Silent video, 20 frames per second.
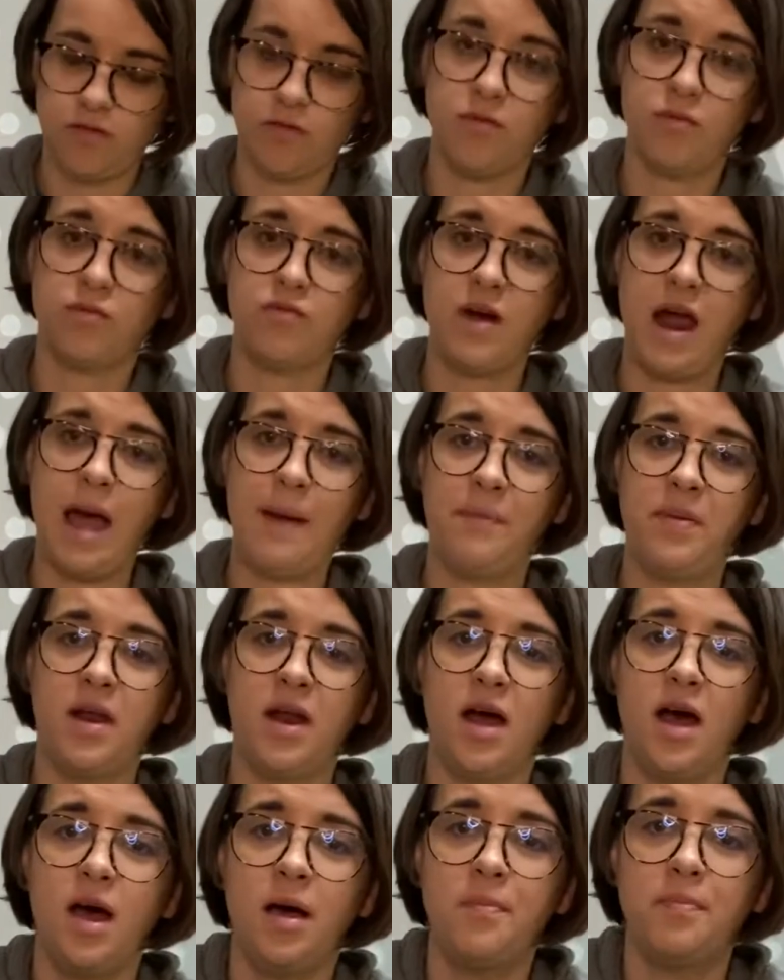wrap it
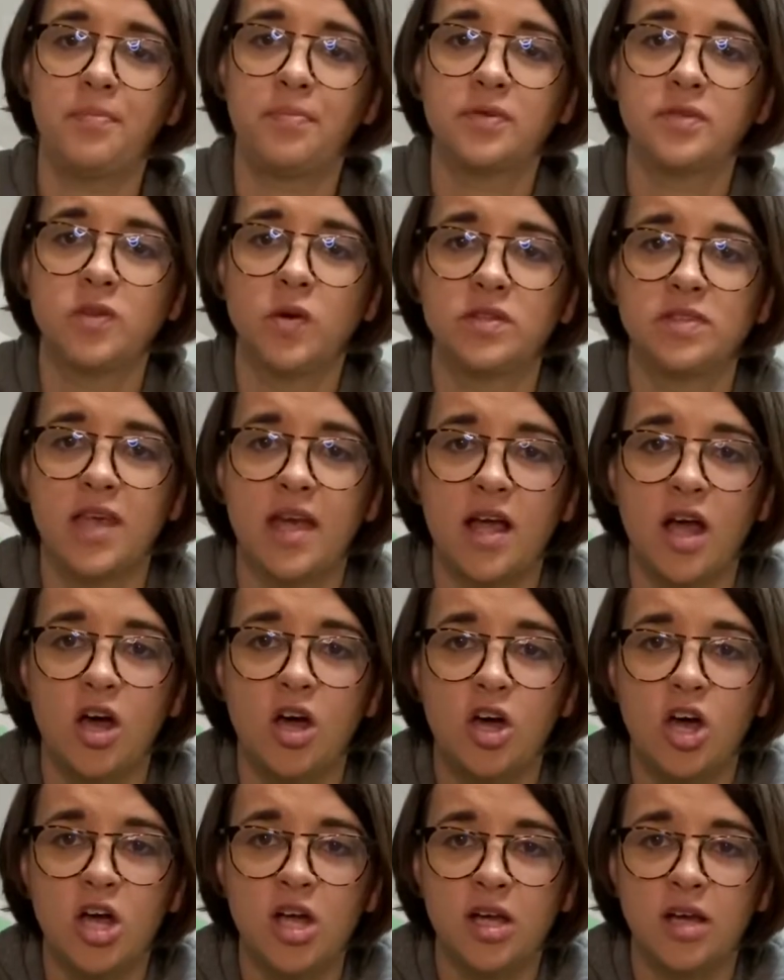up so it's like a
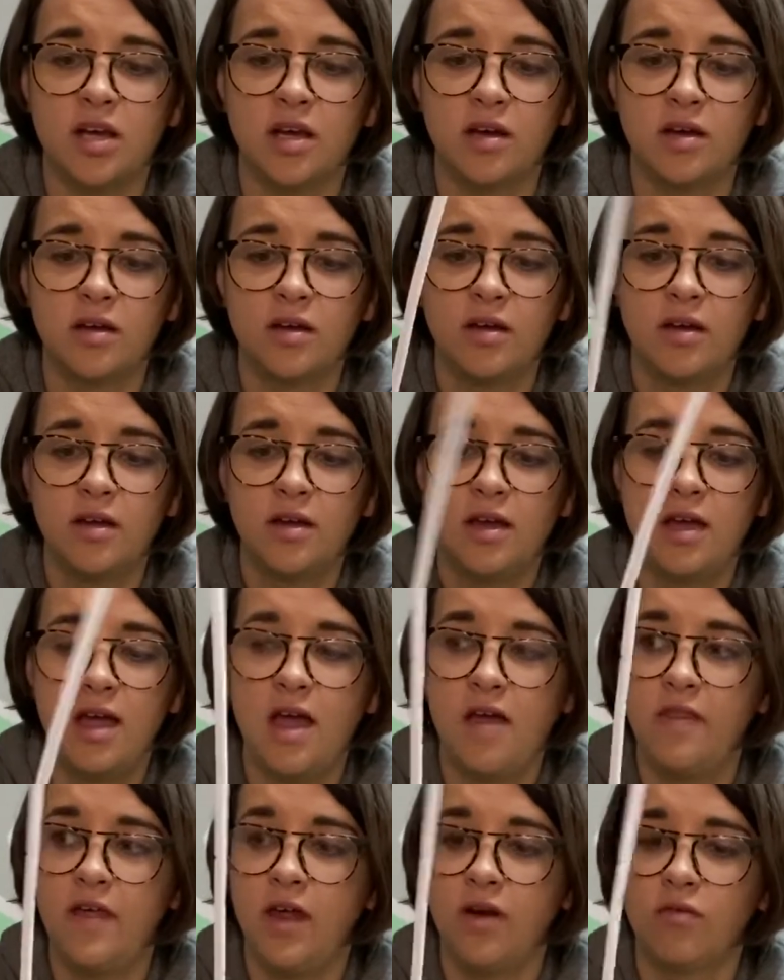hook,
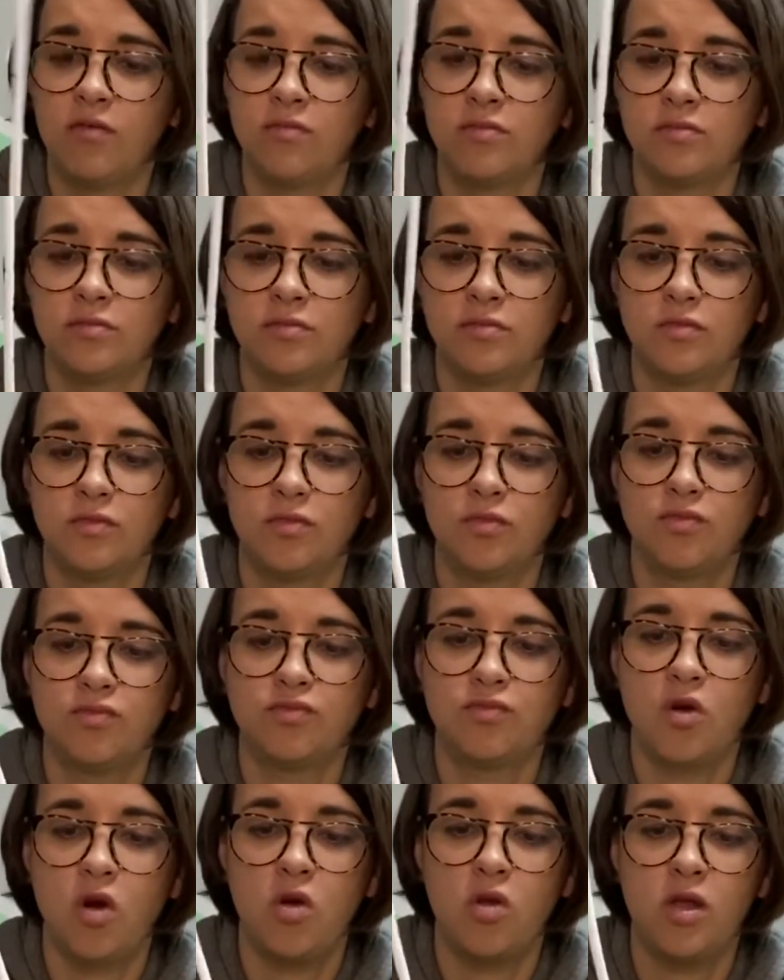and then
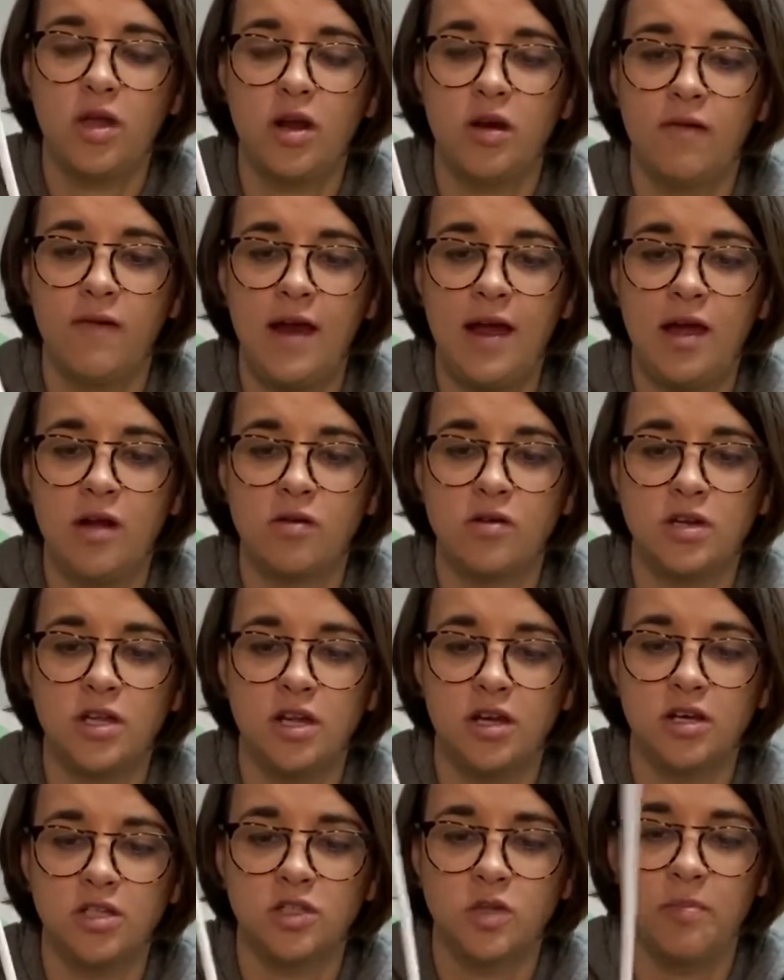roll it around
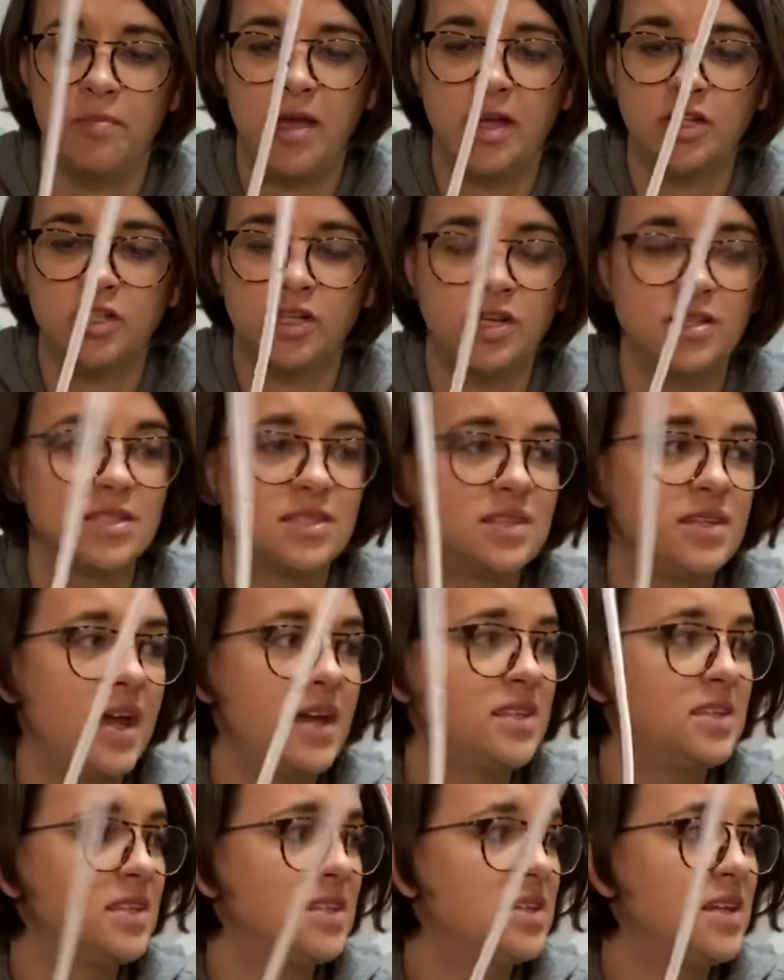here. So make sure it's
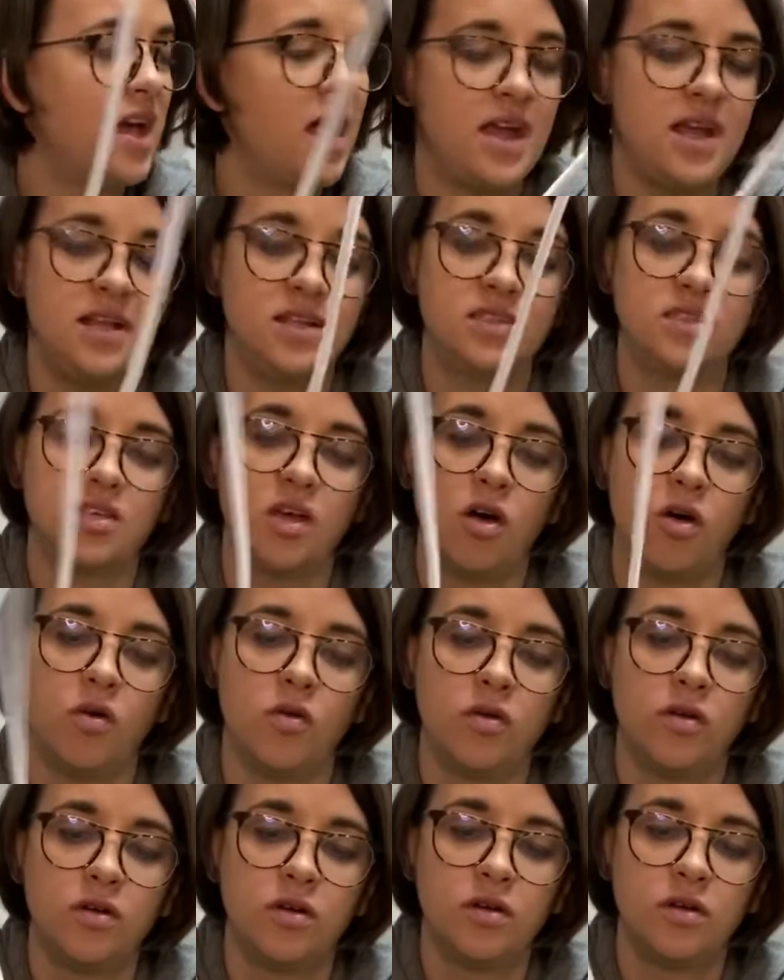nice and tight
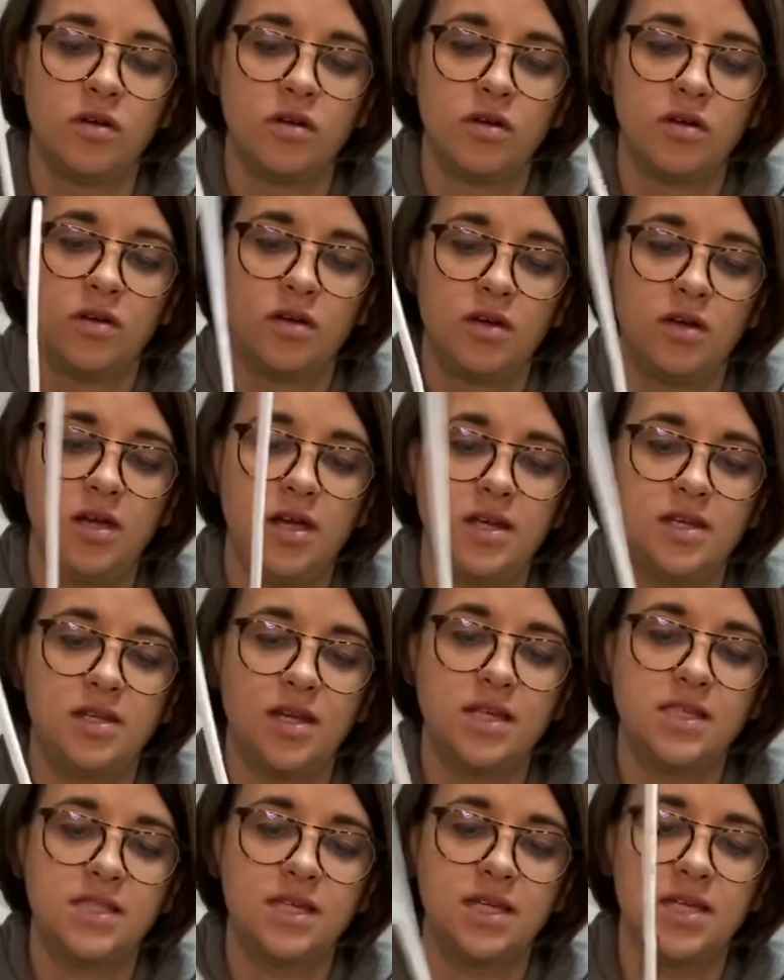so it
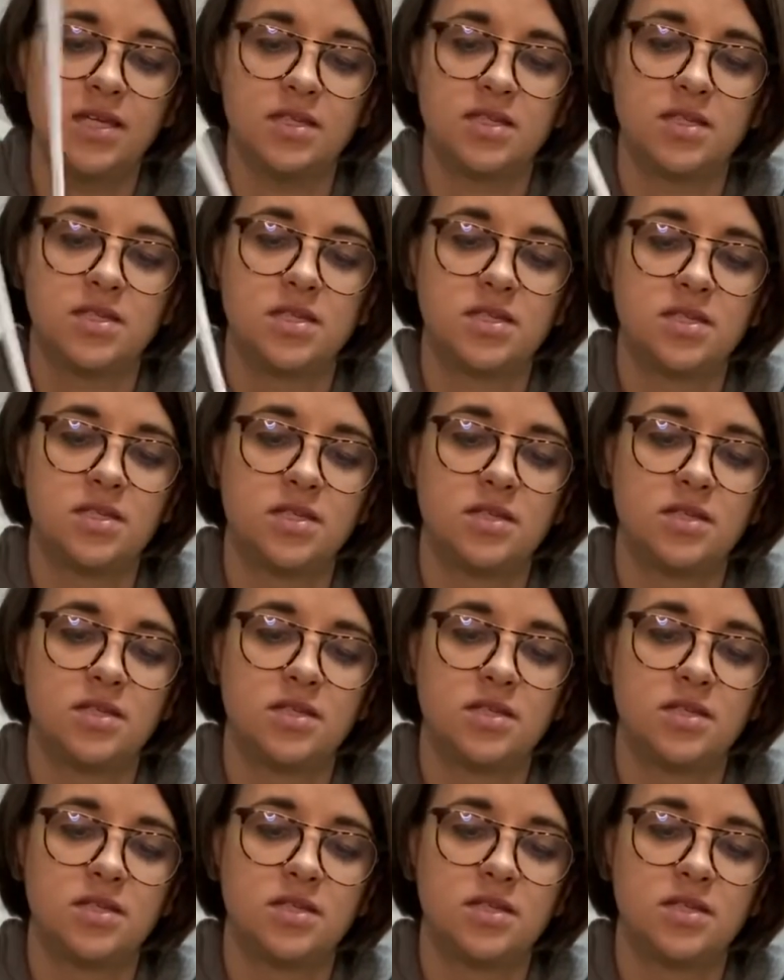doesn't